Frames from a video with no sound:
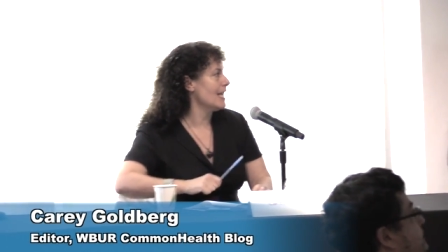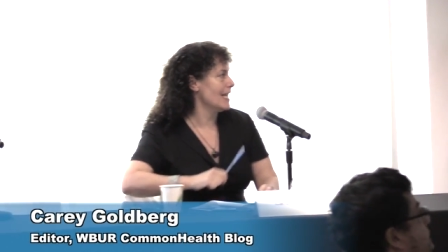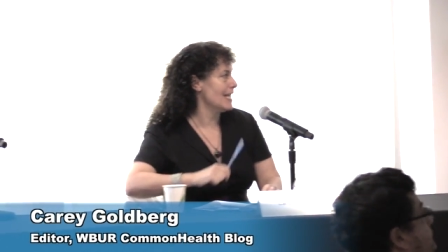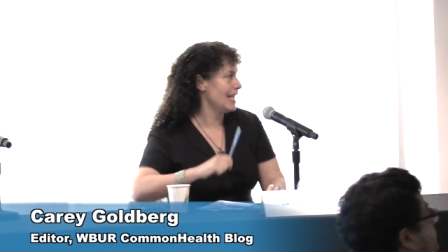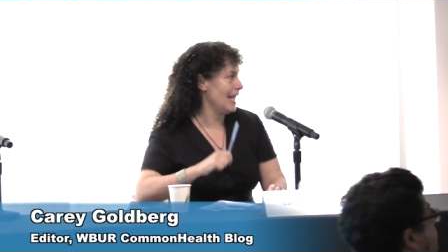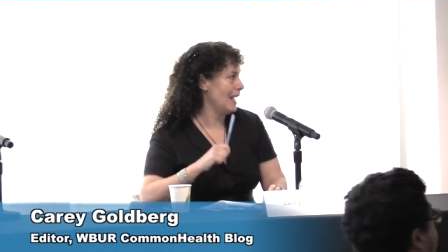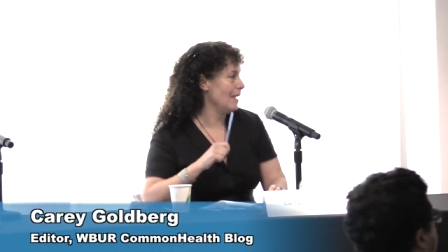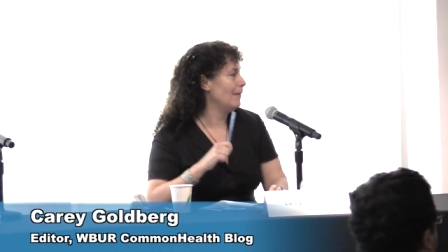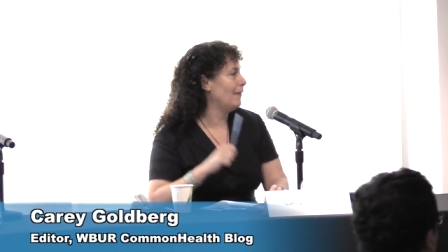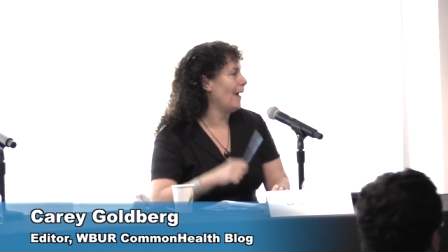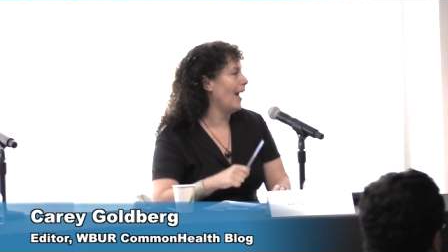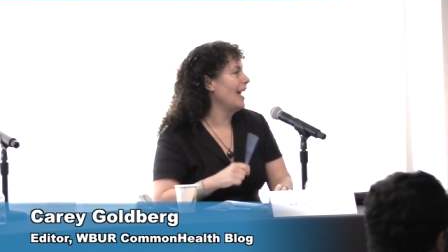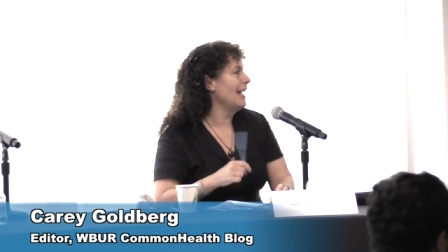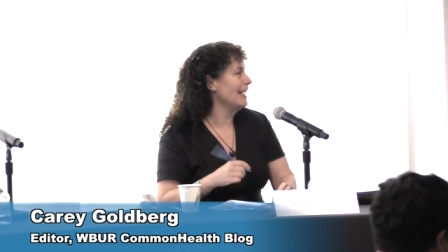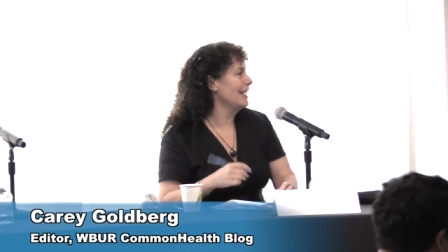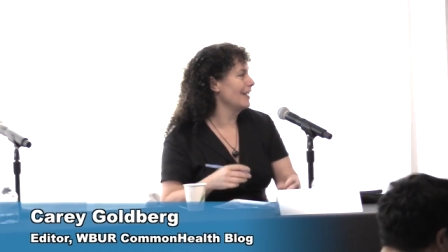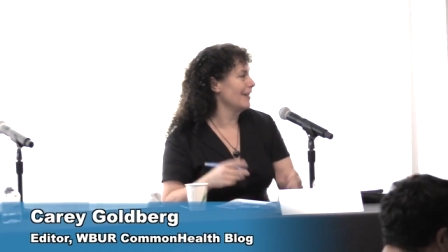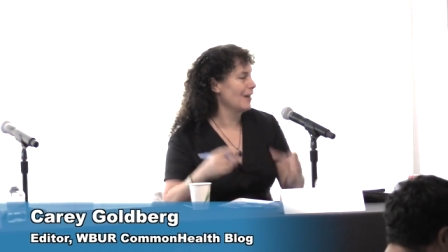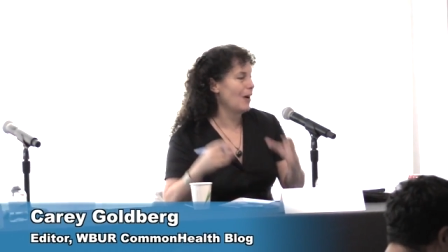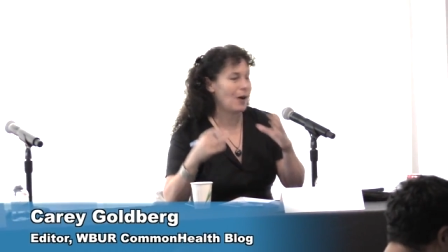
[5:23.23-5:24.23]
is they
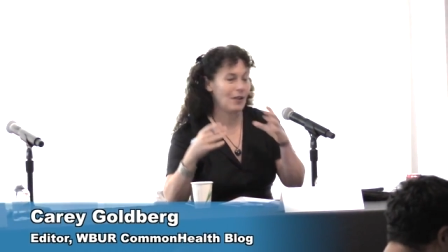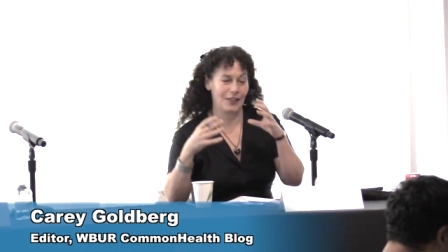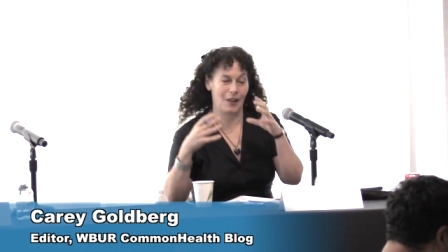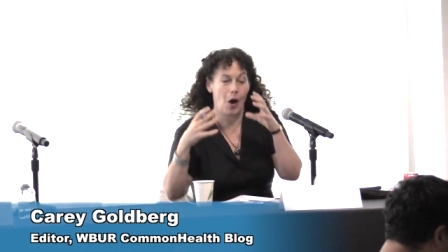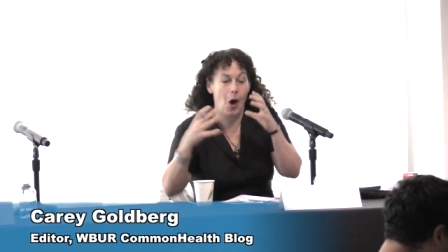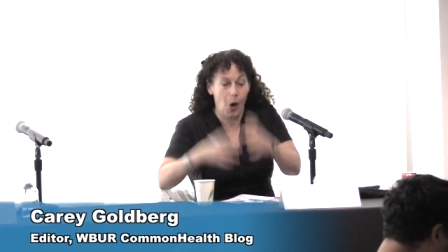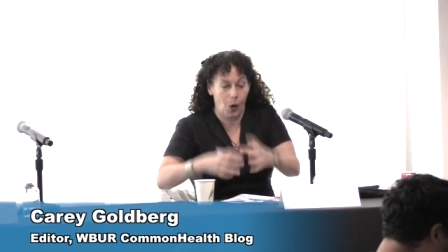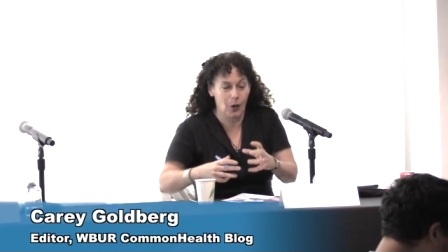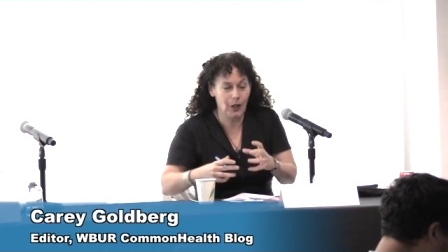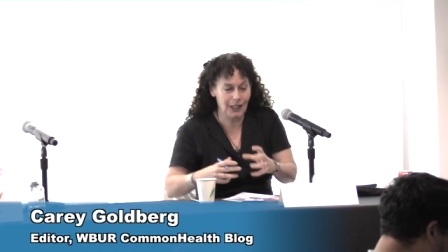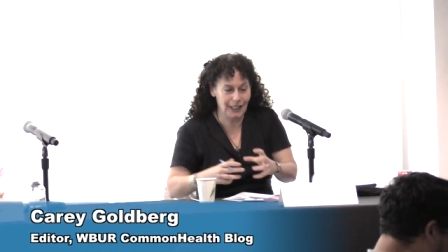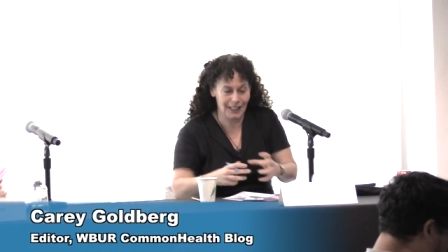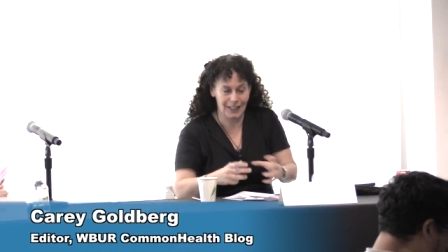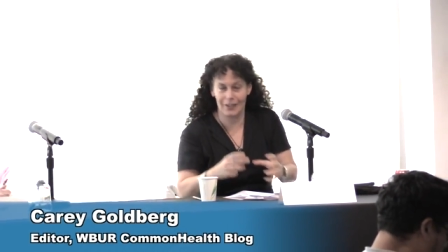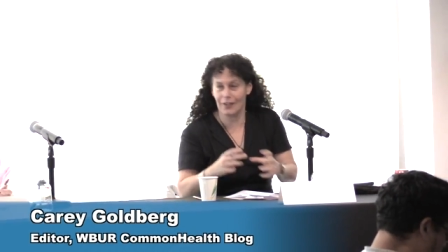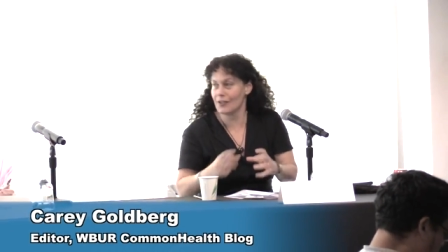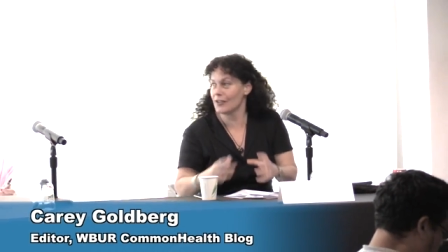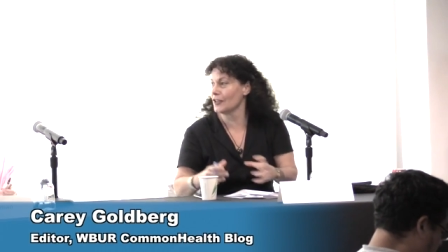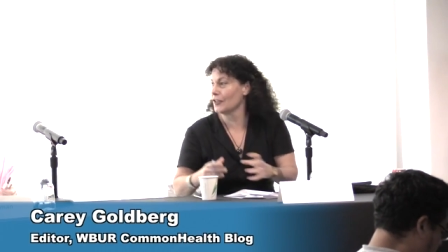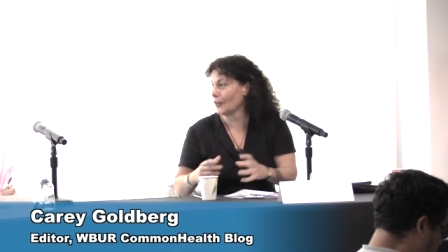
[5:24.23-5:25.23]
find your the hole in
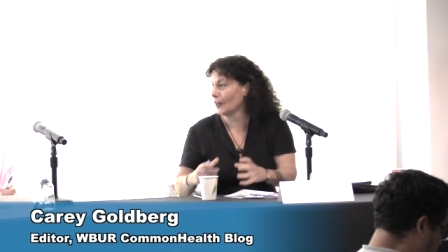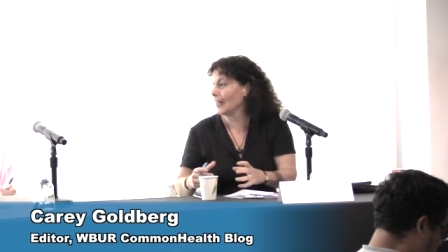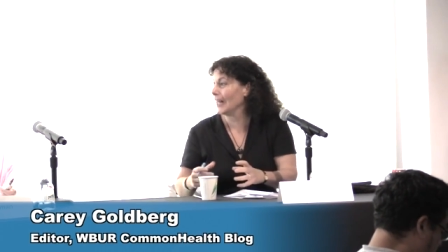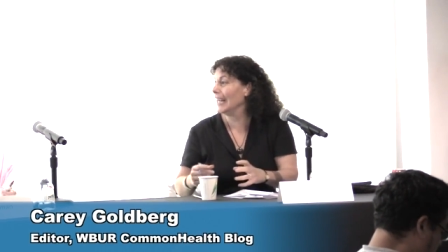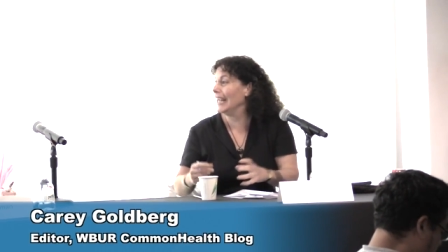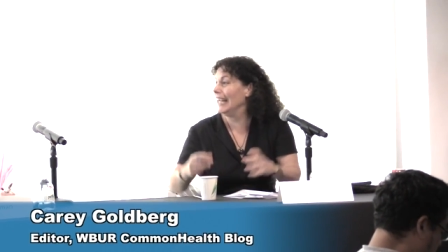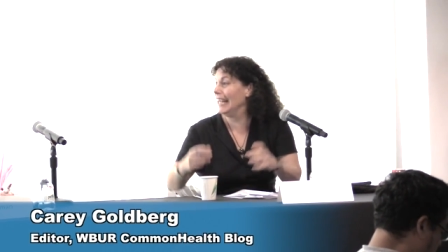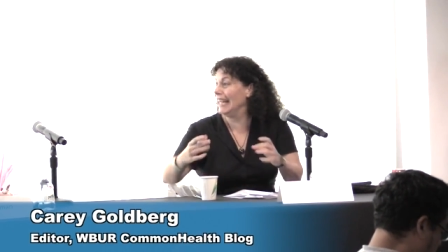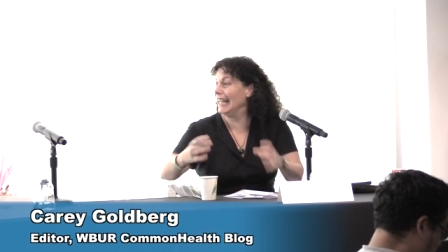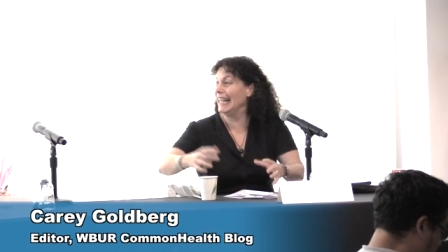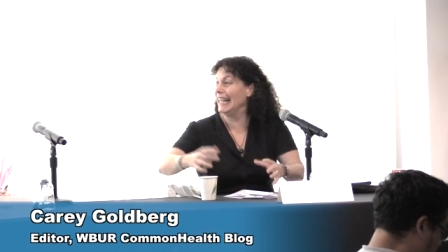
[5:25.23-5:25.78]
your story.